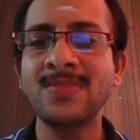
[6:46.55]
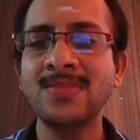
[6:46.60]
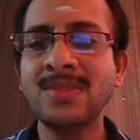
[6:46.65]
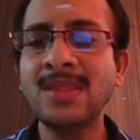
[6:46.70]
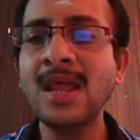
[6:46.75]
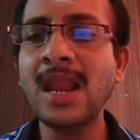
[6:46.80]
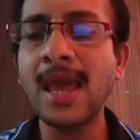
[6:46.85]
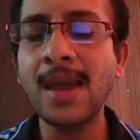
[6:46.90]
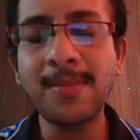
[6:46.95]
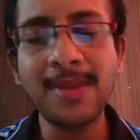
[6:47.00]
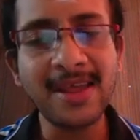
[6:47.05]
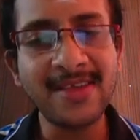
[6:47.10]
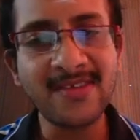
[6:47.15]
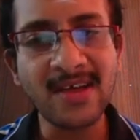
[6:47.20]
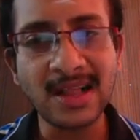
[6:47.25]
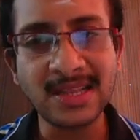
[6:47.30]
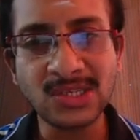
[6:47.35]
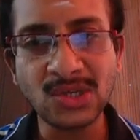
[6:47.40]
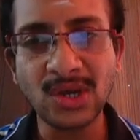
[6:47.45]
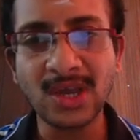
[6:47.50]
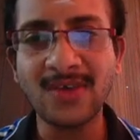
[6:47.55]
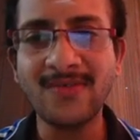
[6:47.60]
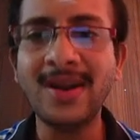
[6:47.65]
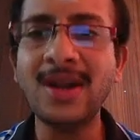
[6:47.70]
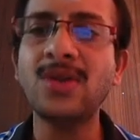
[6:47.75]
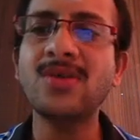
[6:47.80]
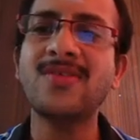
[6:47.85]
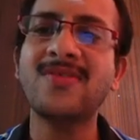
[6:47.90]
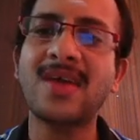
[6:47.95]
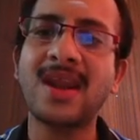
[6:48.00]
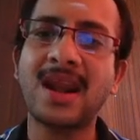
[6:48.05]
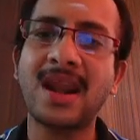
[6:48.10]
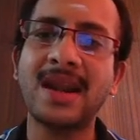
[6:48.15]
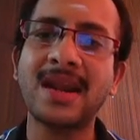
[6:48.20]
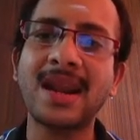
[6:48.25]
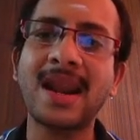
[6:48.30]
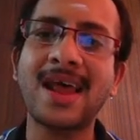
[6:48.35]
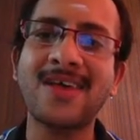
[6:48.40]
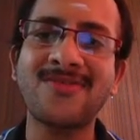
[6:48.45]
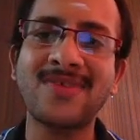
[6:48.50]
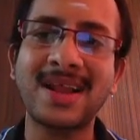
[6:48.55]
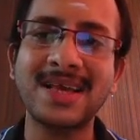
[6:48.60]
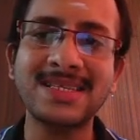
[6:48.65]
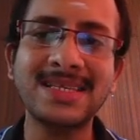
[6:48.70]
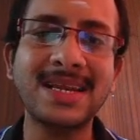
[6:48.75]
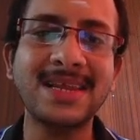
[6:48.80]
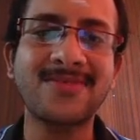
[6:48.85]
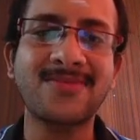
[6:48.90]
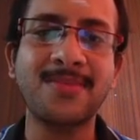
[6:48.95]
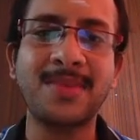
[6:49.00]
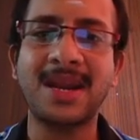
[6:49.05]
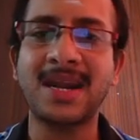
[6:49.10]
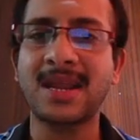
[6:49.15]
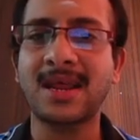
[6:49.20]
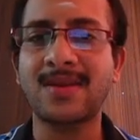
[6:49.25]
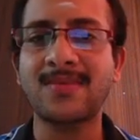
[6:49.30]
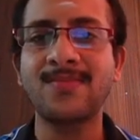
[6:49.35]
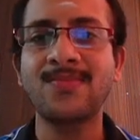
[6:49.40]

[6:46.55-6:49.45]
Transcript: The label is also given to the generator as well as the discriminator,